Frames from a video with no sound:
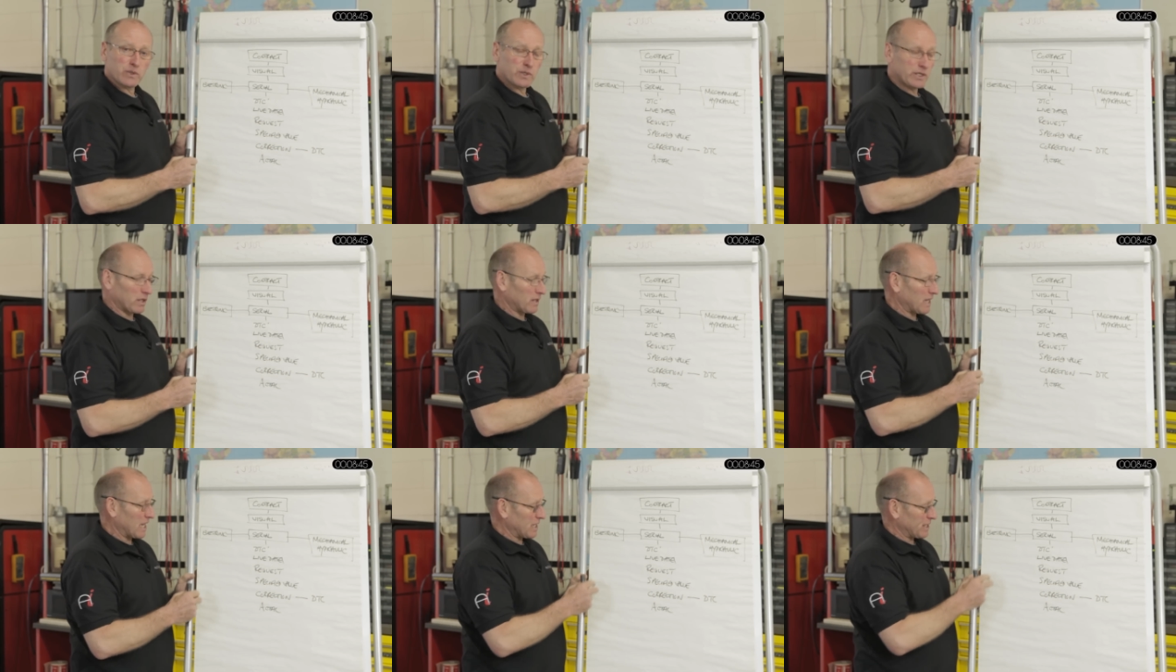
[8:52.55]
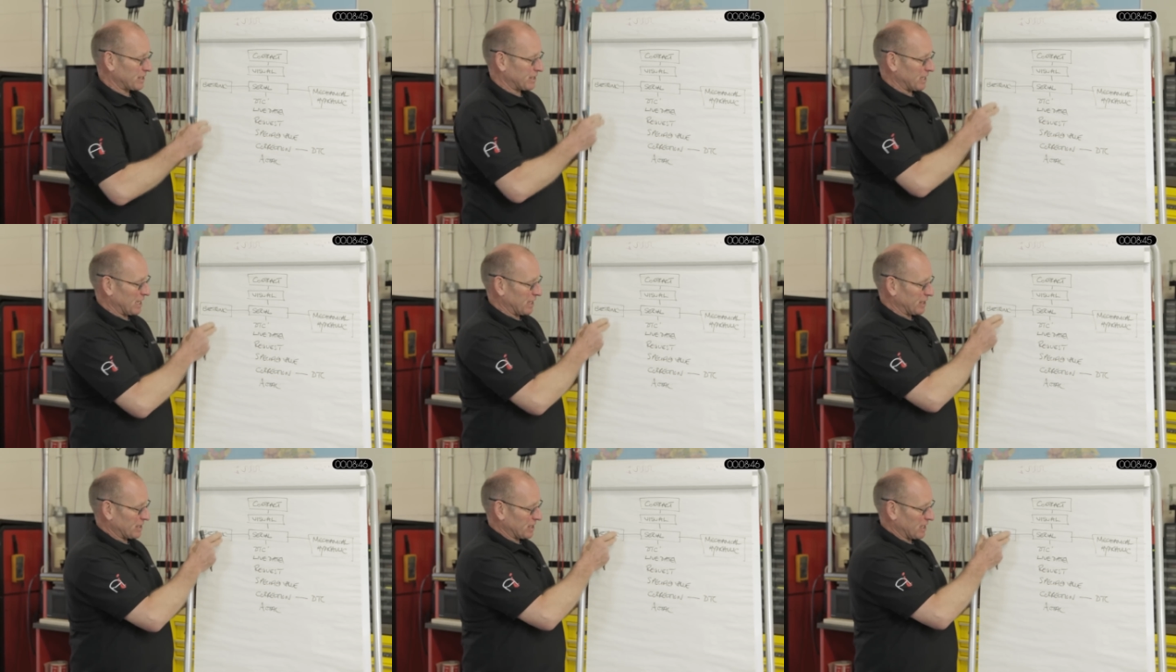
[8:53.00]
So let's,
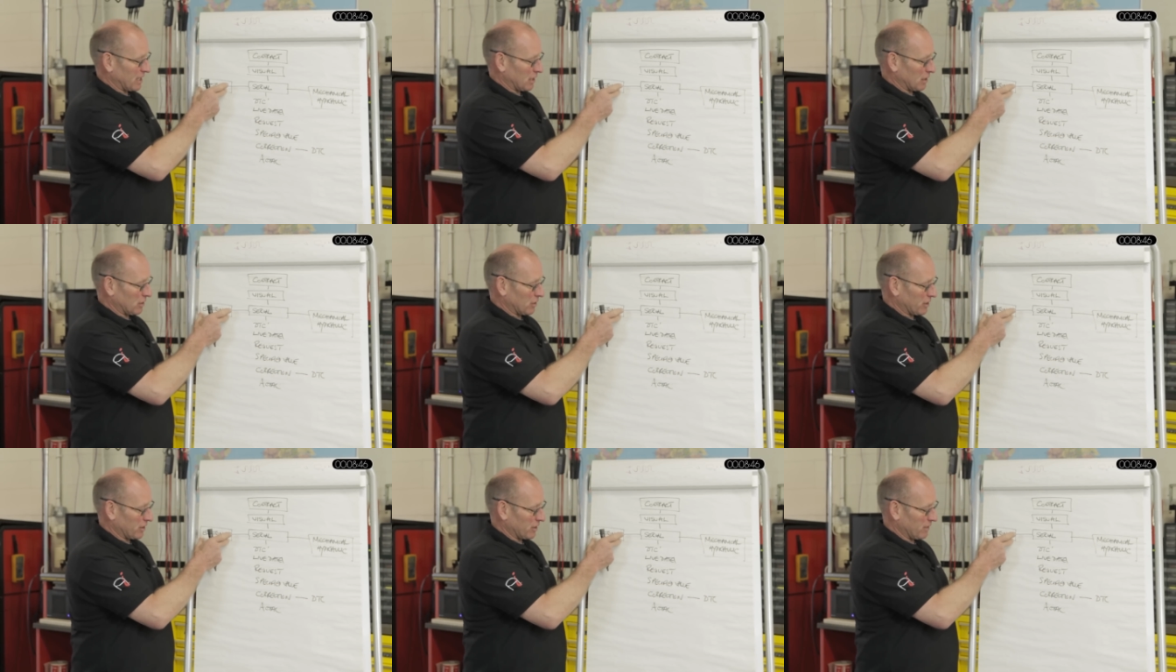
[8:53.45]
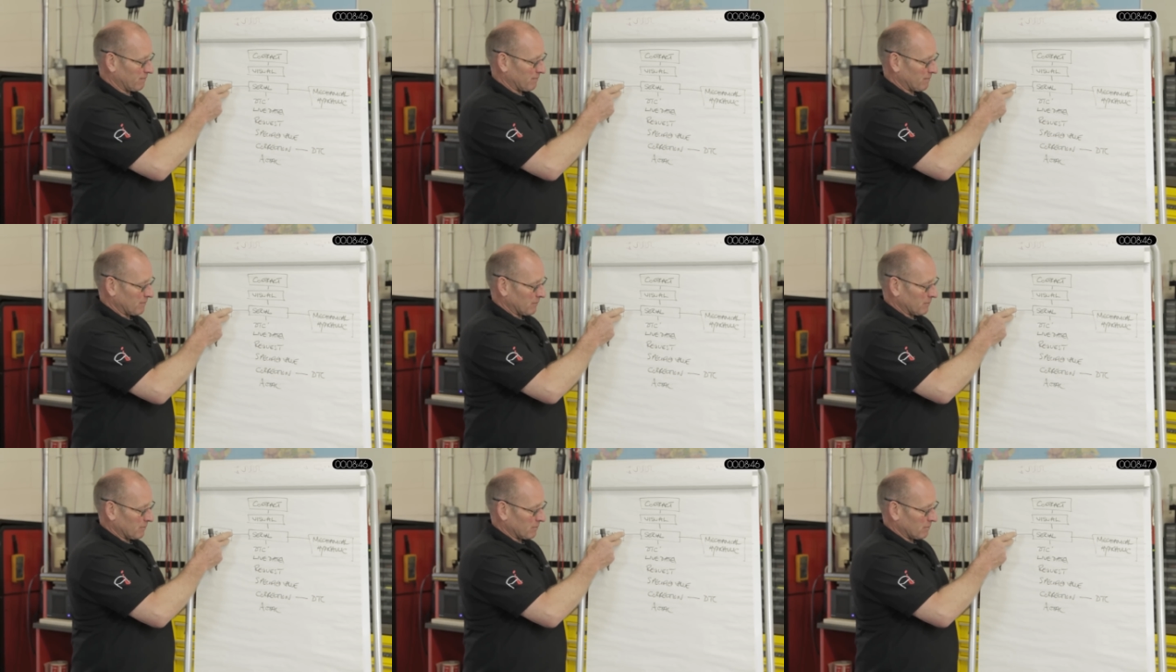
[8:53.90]
let's take a look at
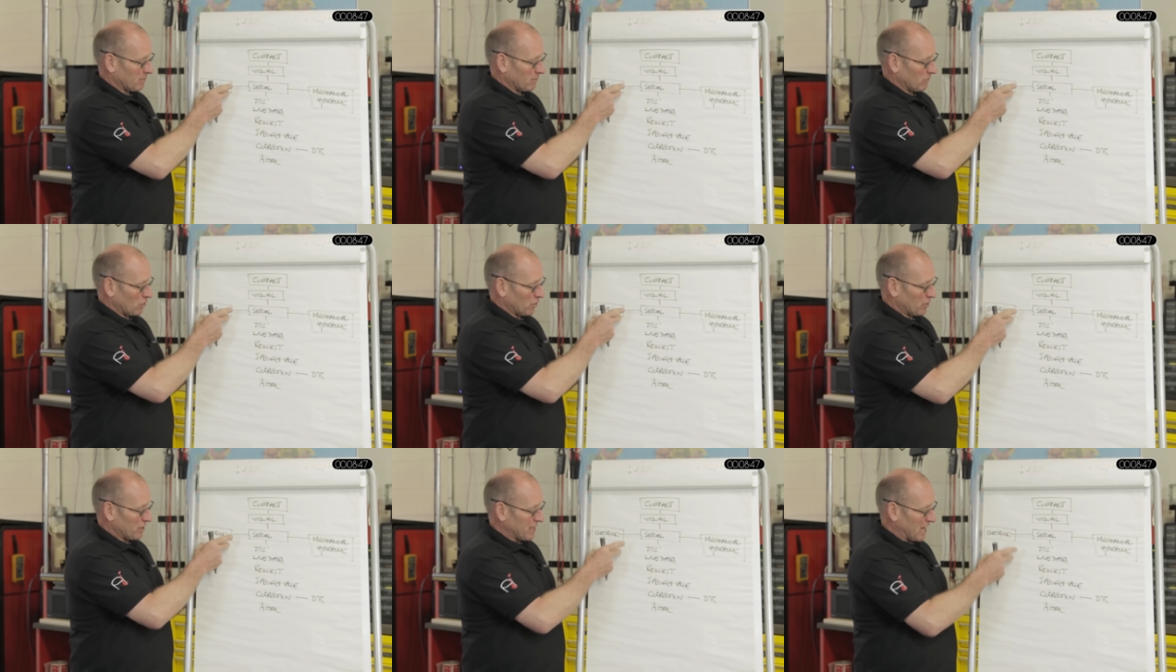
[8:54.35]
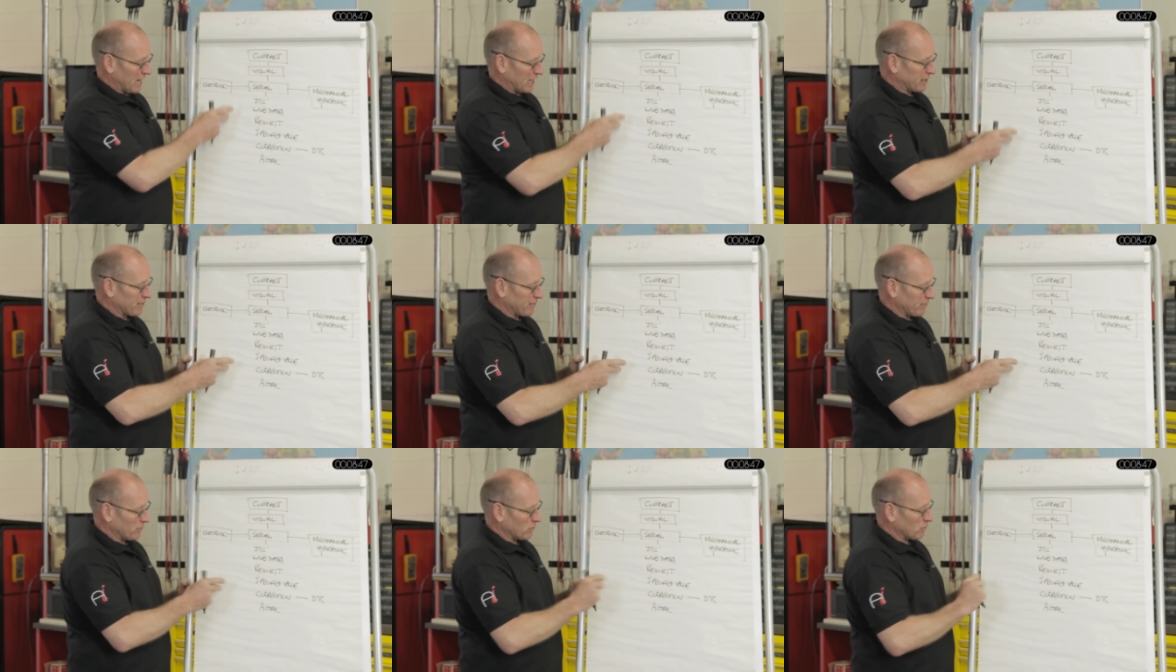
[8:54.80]
the
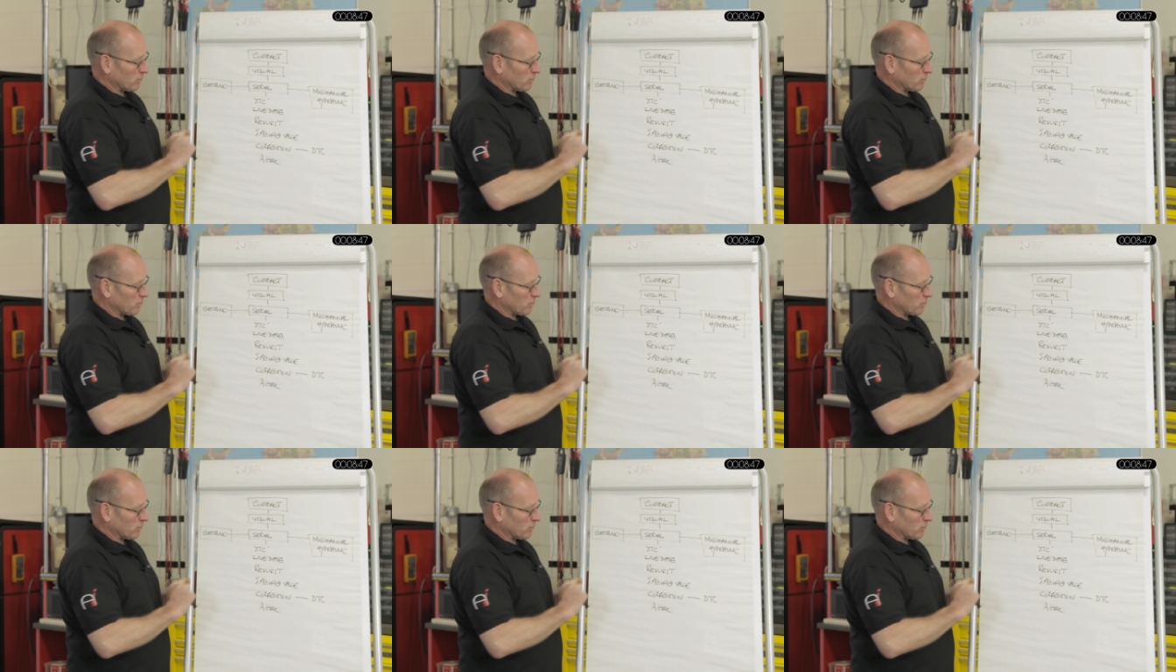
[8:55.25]
next route,